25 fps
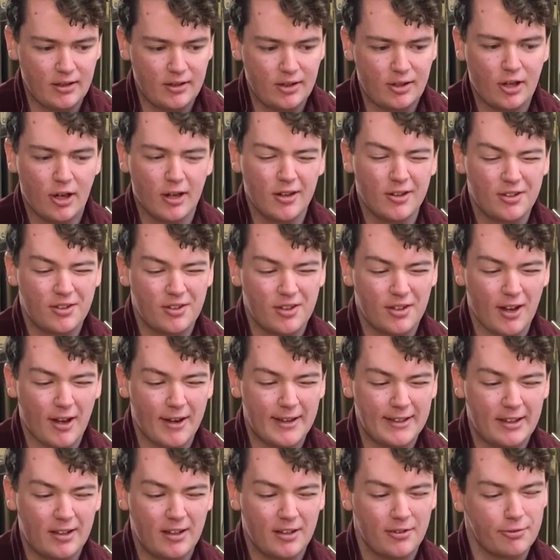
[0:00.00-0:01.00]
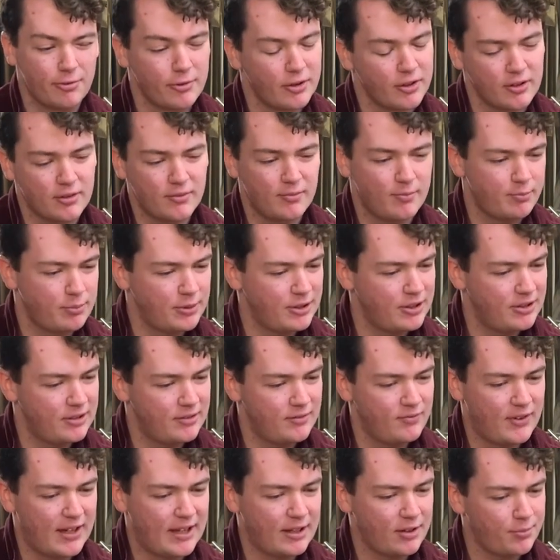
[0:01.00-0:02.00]
colour's slightly different,
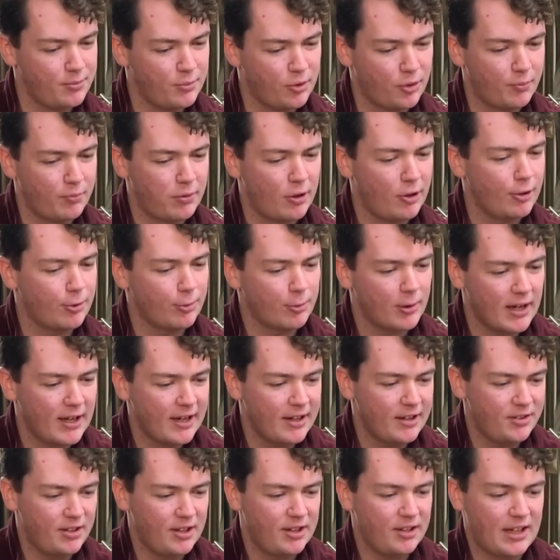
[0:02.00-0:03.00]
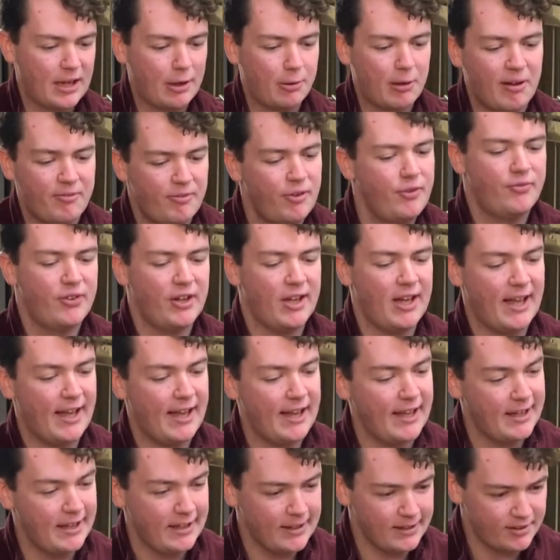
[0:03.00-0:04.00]
but that's more brewing related. However, the
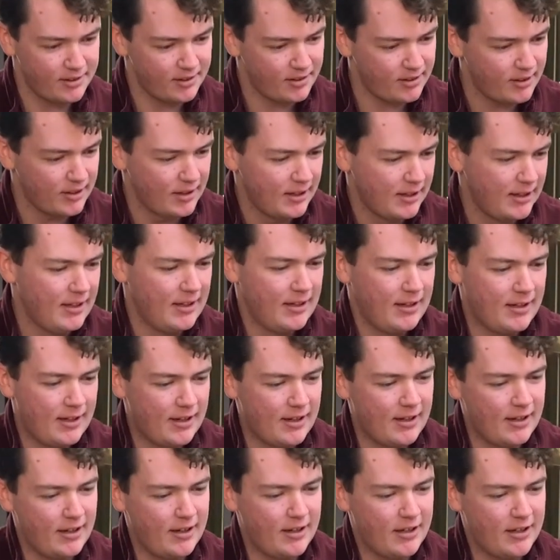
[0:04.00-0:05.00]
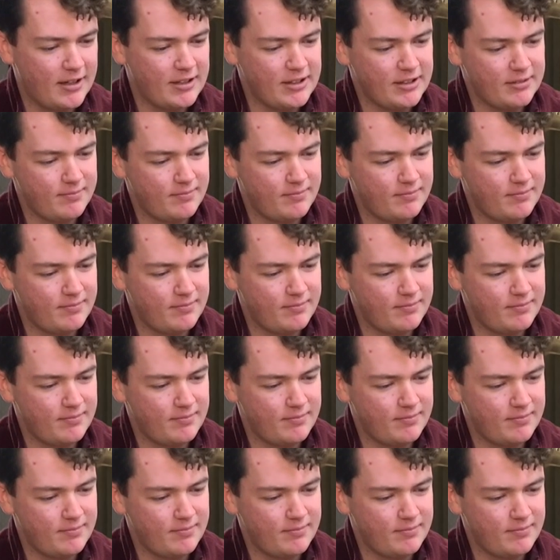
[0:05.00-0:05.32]
haze, there's